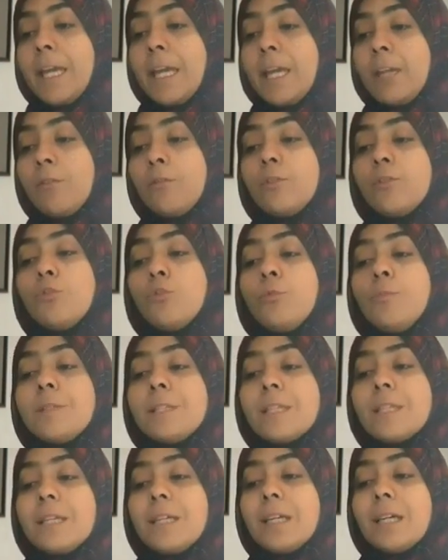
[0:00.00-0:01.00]
It
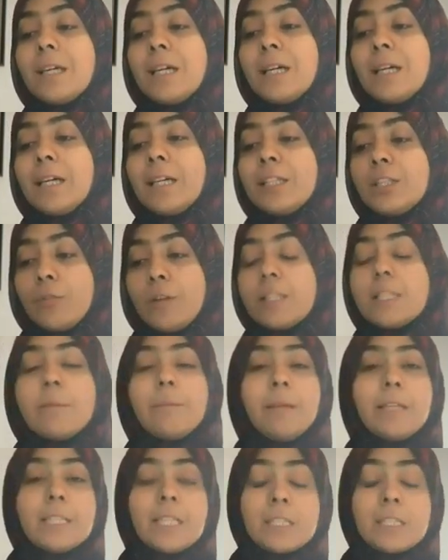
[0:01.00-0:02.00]
resumes, its
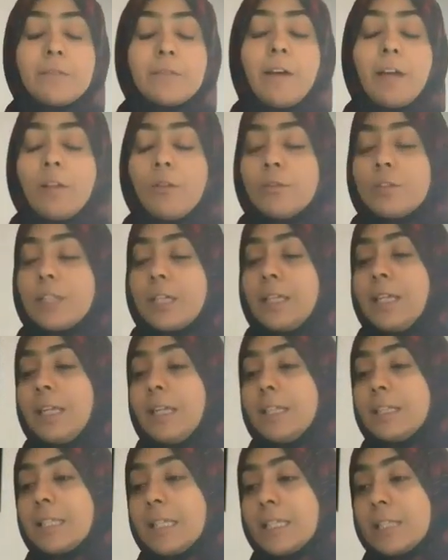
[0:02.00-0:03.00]
resume is as follows,
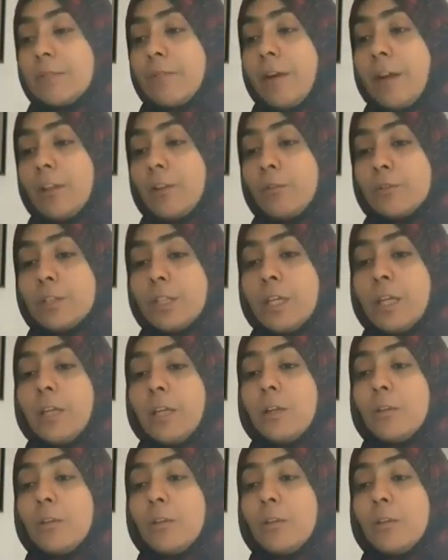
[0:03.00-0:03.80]
yani it is as follows.